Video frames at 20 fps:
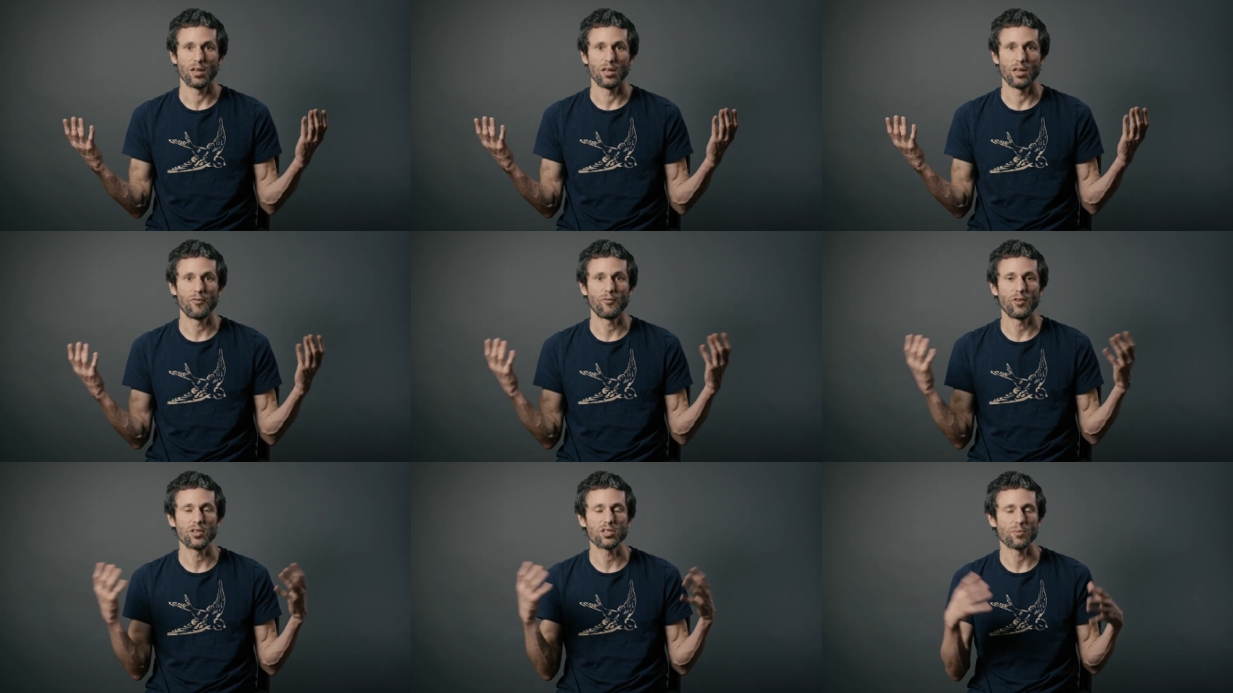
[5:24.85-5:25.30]

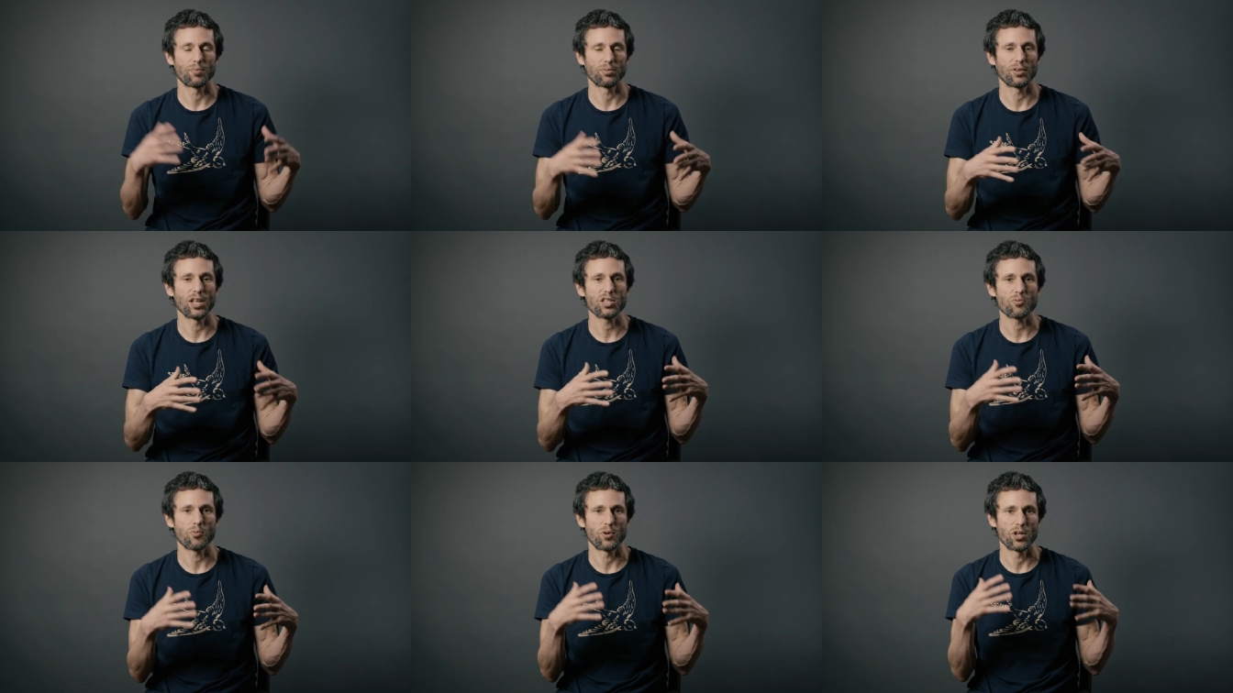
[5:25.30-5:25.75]
if it's a
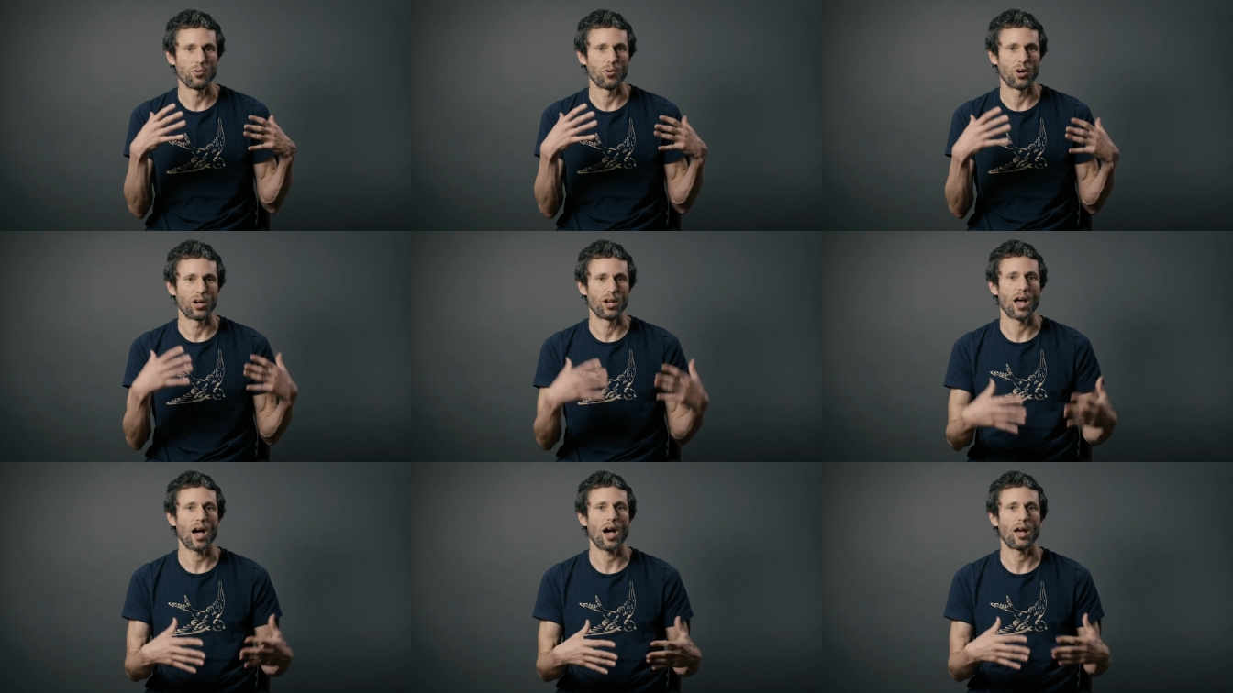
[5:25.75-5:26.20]
place where you
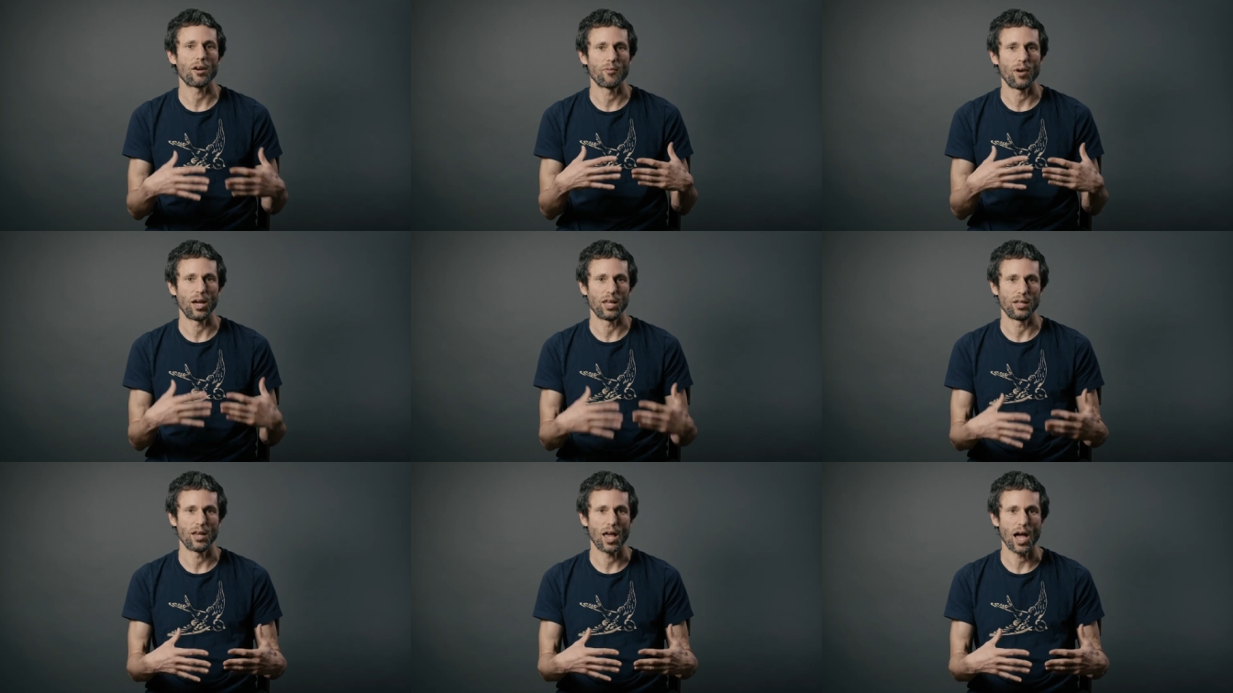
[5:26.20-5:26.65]
are not
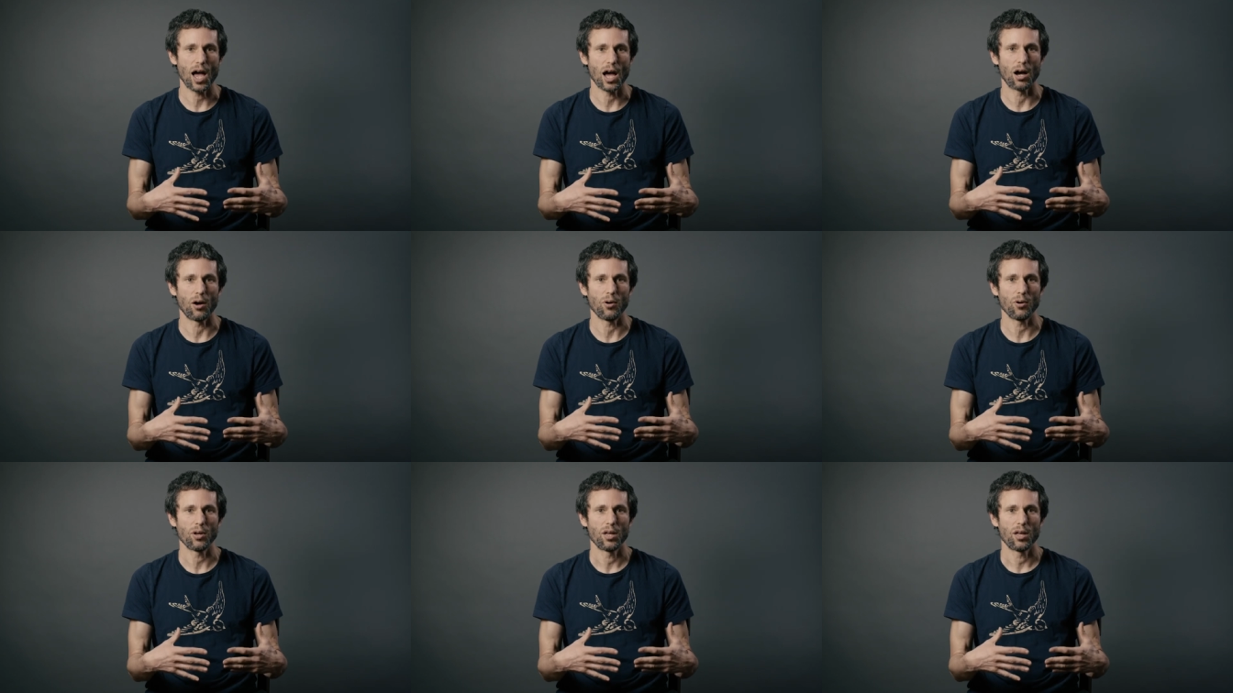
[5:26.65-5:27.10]
right
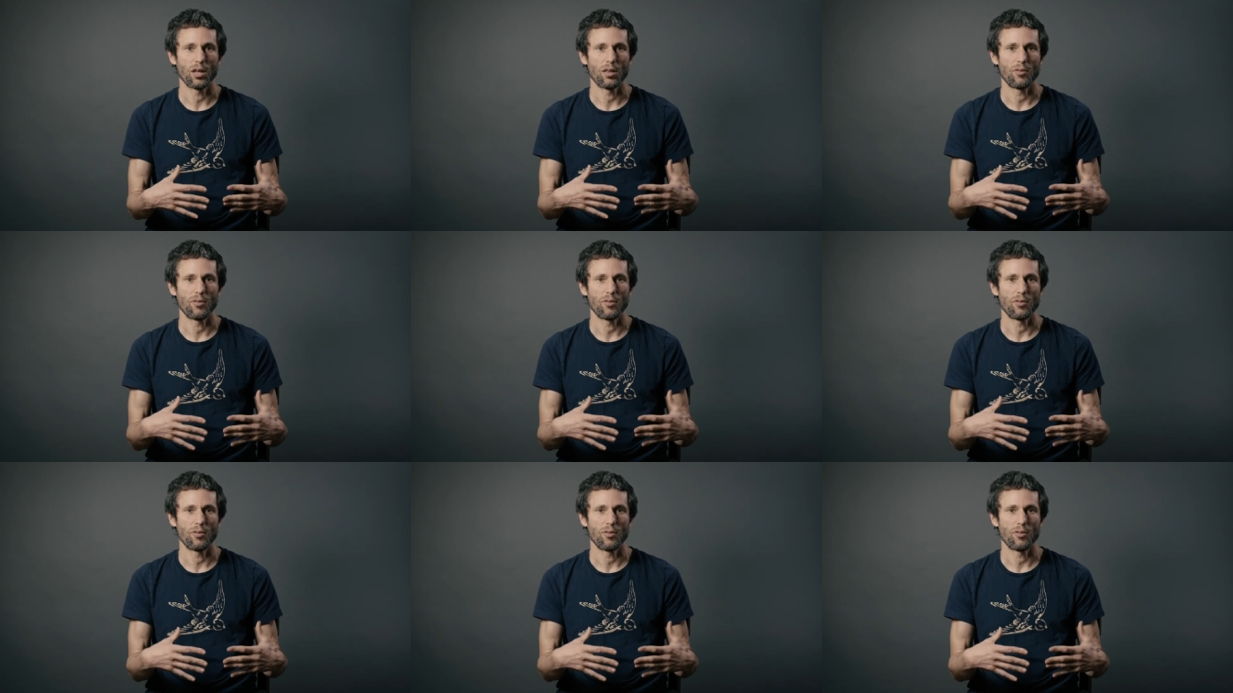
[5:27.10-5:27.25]
now,